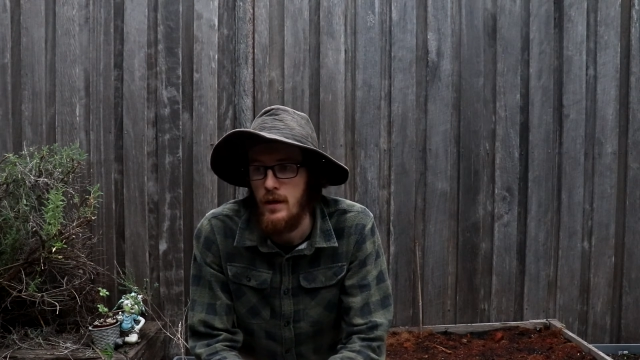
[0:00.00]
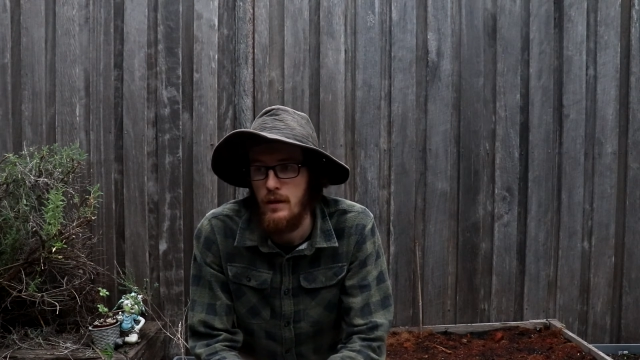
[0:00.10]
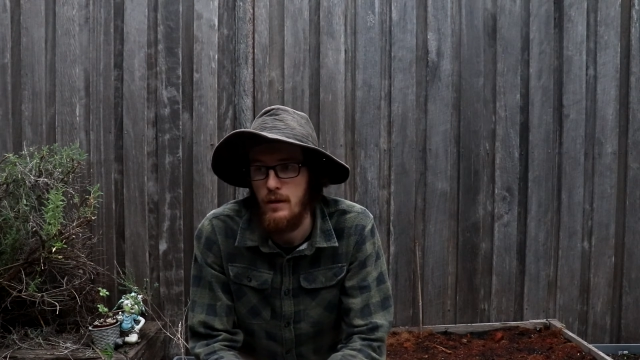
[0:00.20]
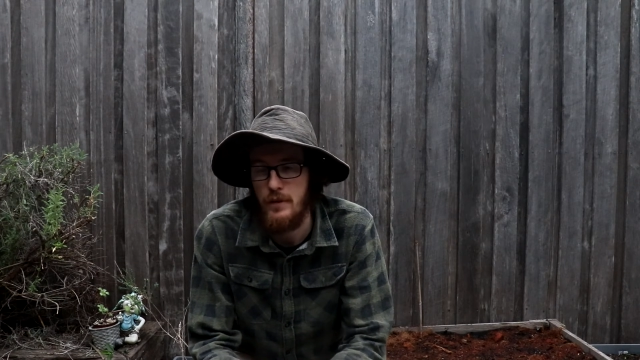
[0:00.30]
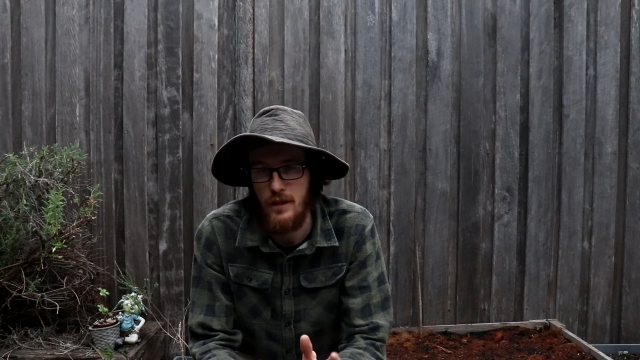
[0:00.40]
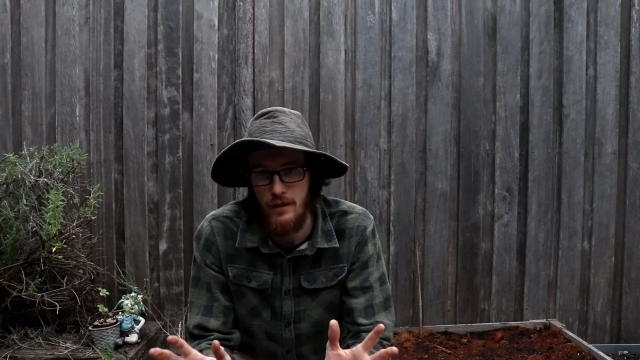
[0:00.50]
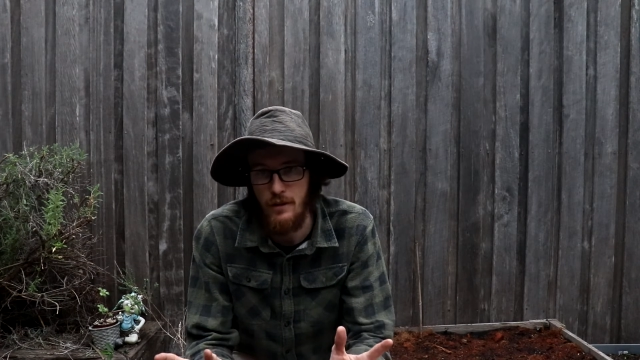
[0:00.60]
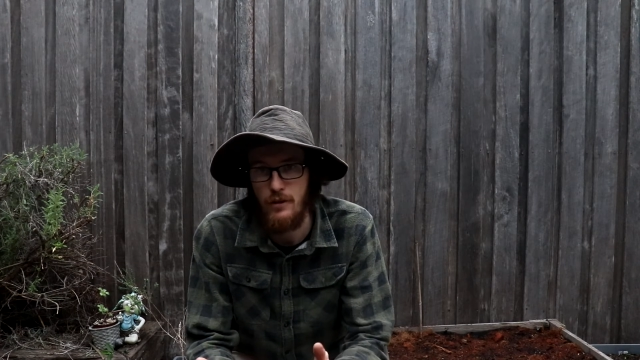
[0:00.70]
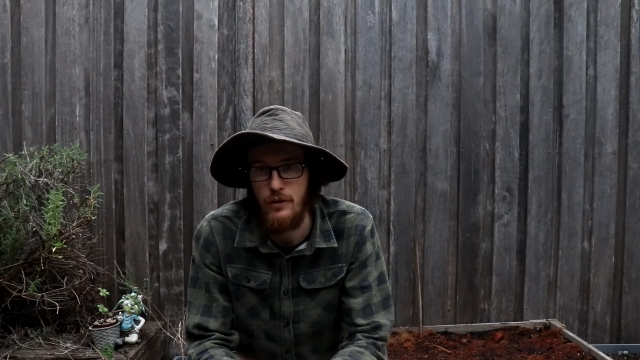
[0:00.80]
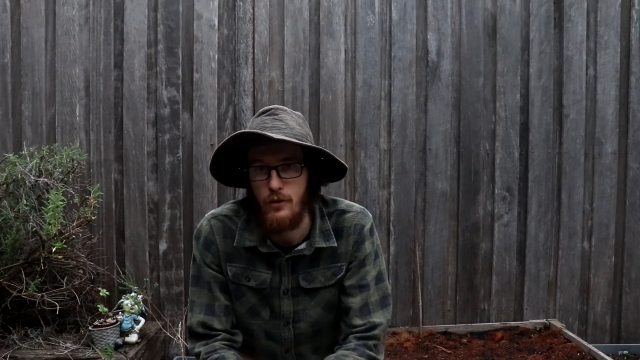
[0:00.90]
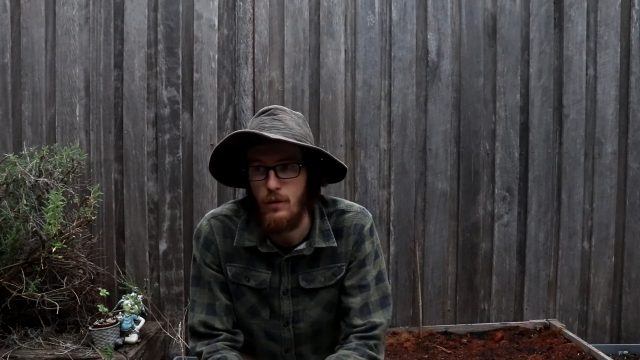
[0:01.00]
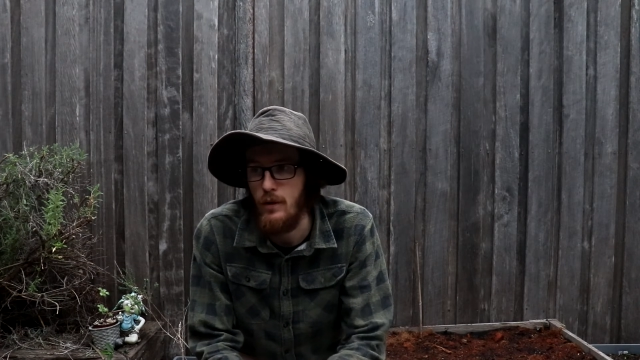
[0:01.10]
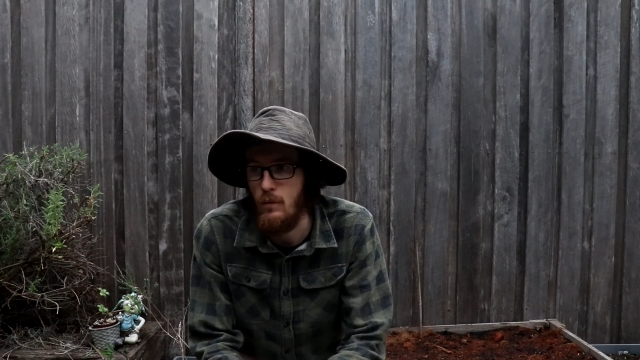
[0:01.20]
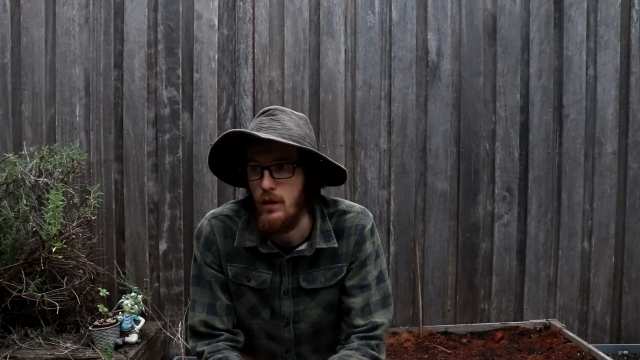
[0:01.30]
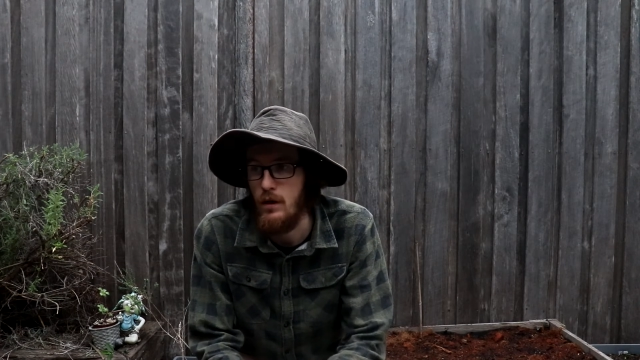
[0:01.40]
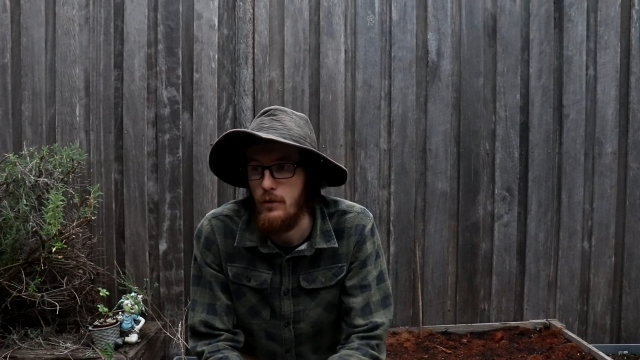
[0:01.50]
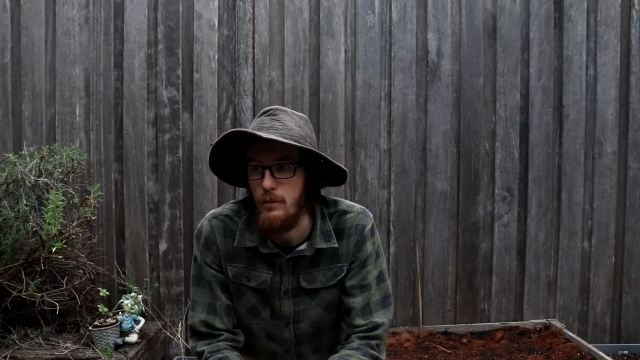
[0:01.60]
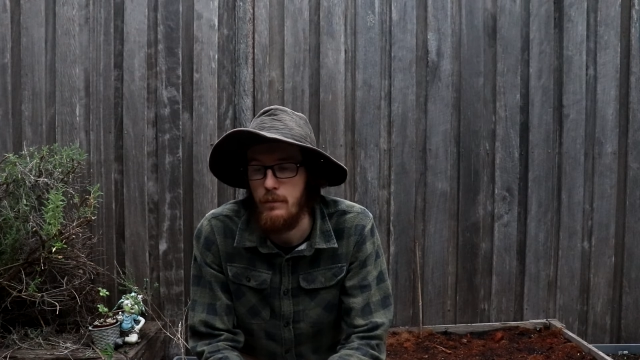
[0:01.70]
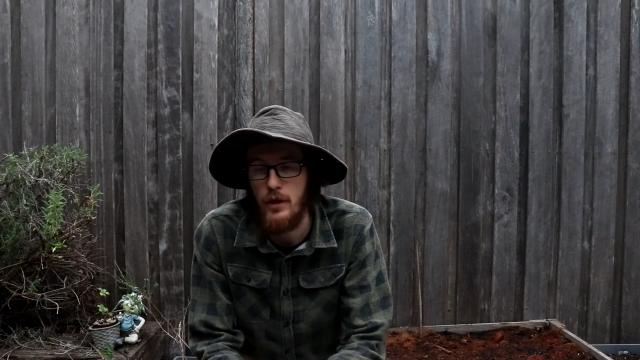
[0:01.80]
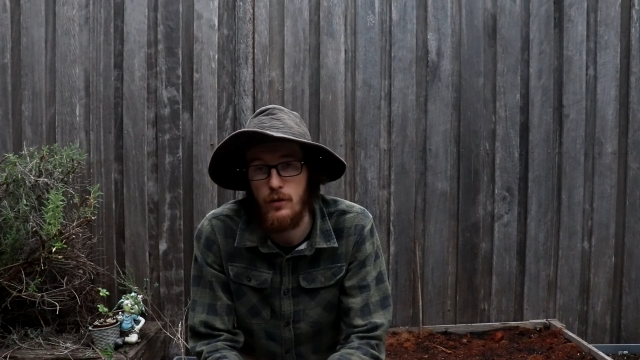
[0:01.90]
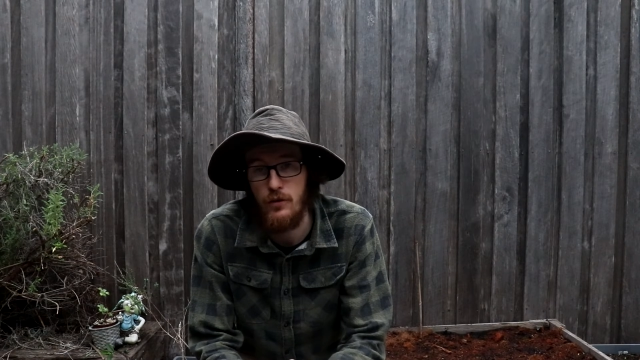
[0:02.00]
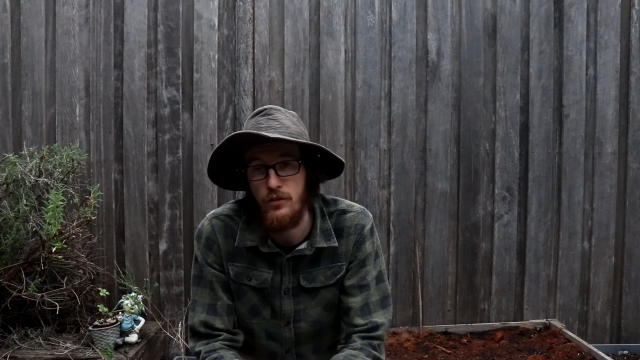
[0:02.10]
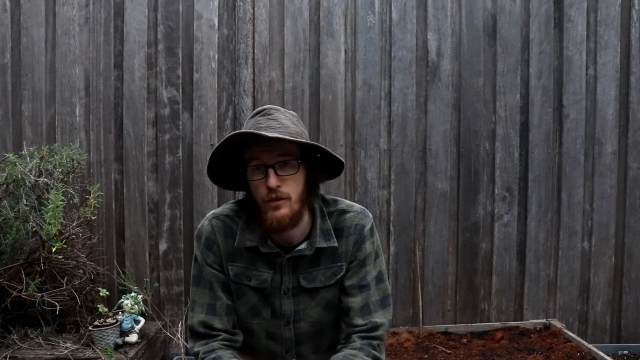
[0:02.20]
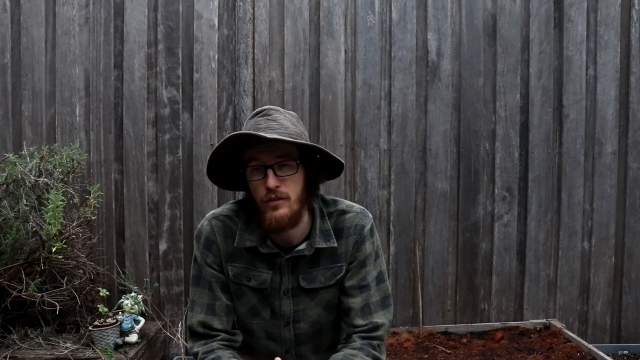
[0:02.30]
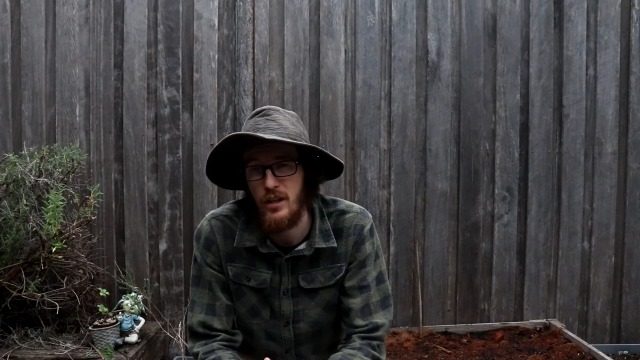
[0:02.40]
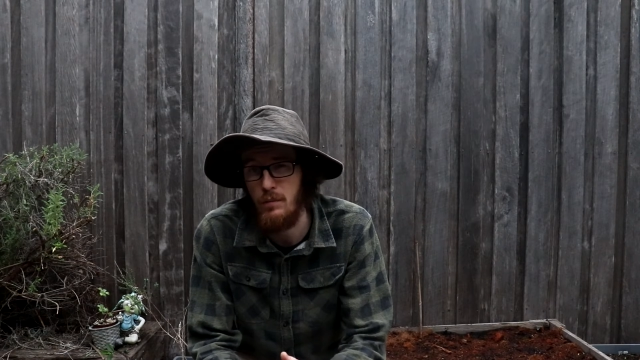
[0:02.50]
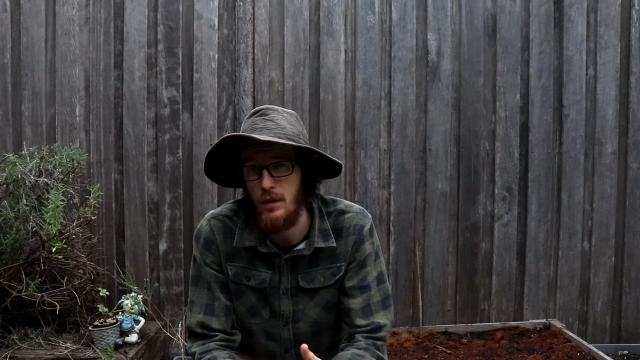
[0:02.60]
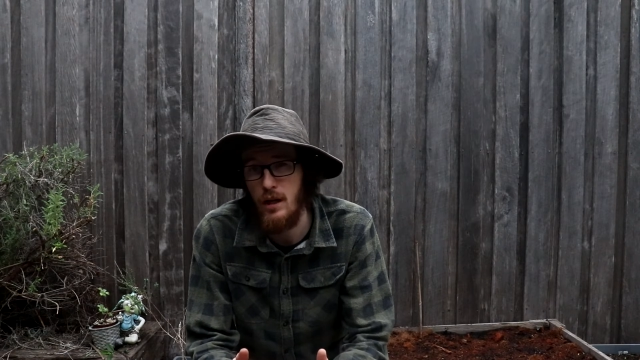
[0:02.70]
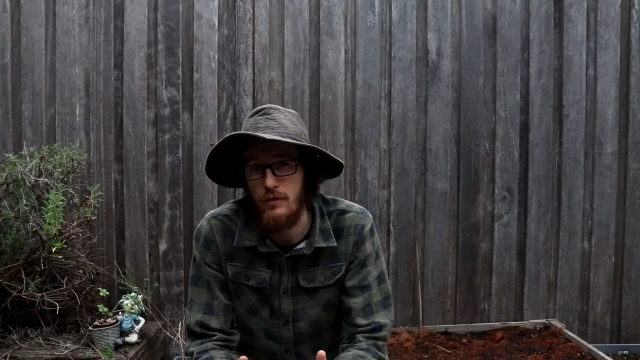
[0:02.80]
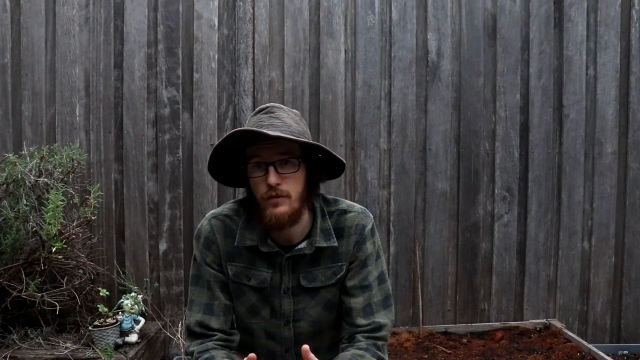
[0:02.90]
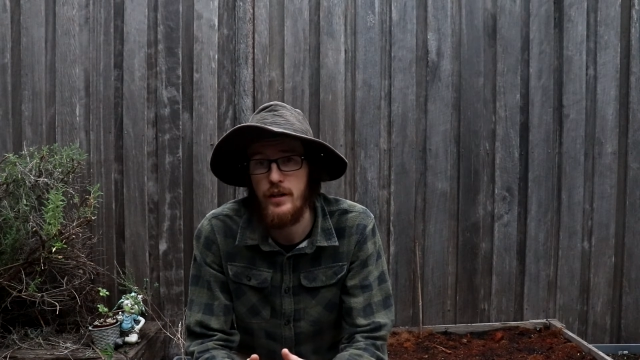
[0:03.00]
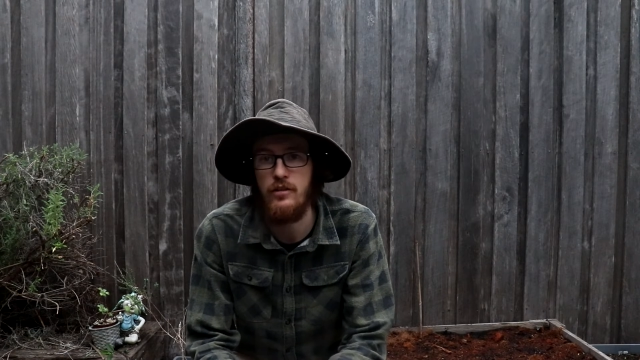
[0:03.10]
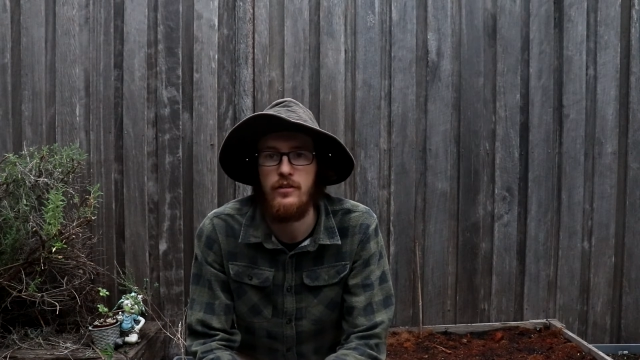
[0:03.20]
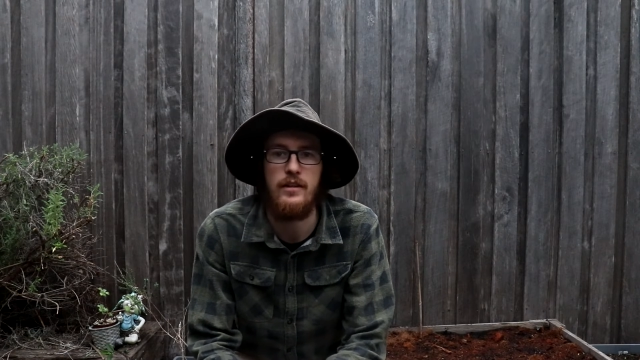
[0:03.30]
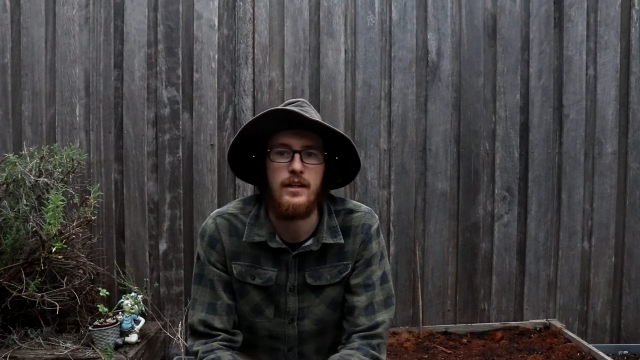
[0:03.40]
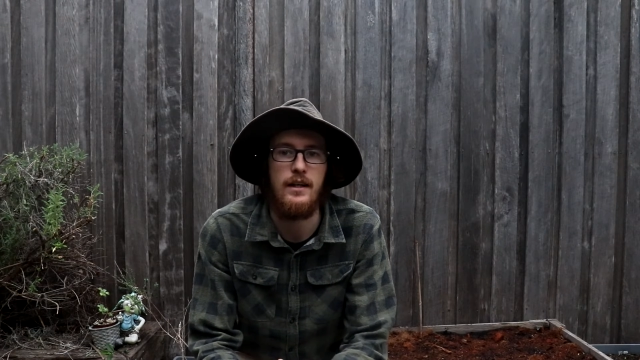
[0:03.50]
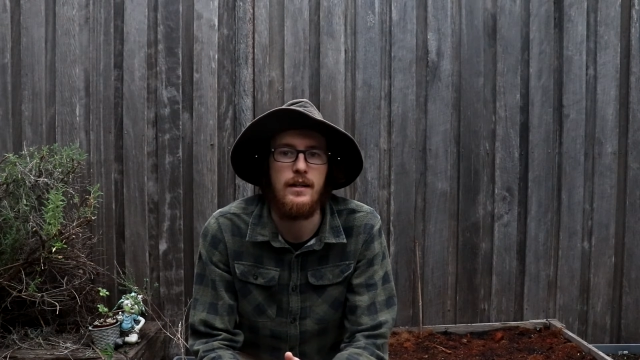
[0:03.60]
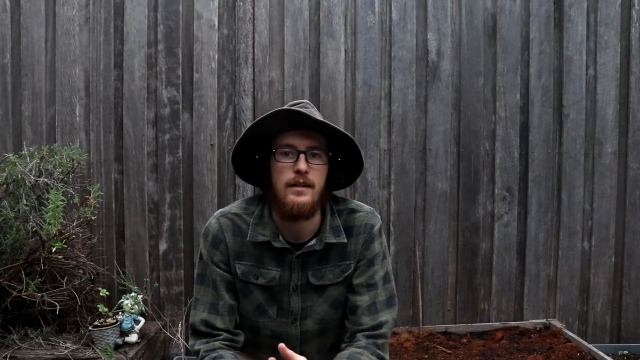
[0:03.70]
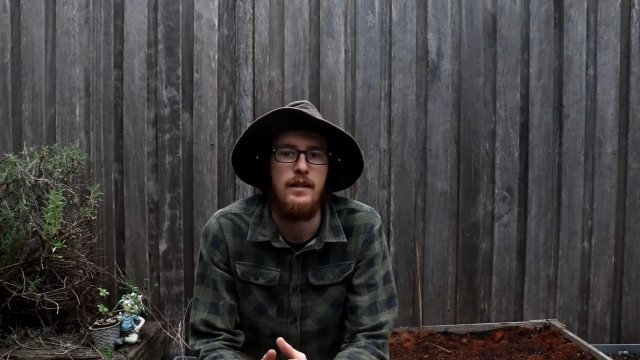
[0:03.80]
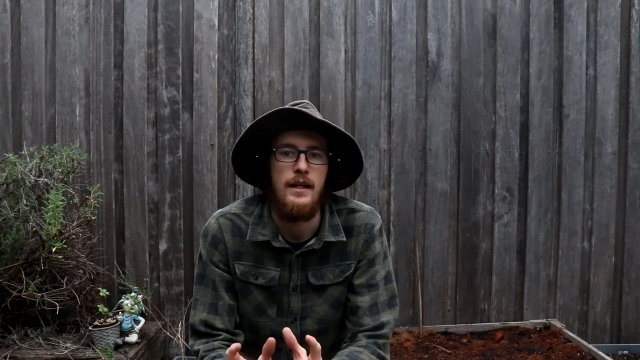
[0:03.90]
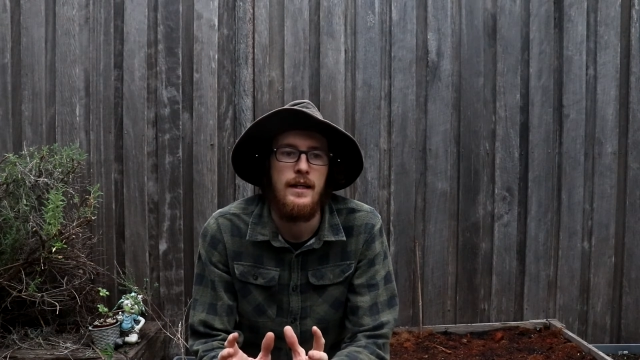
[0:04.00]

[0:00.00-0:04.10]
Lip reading: It can go quite wild. But it also serves a couple of other features in the garden.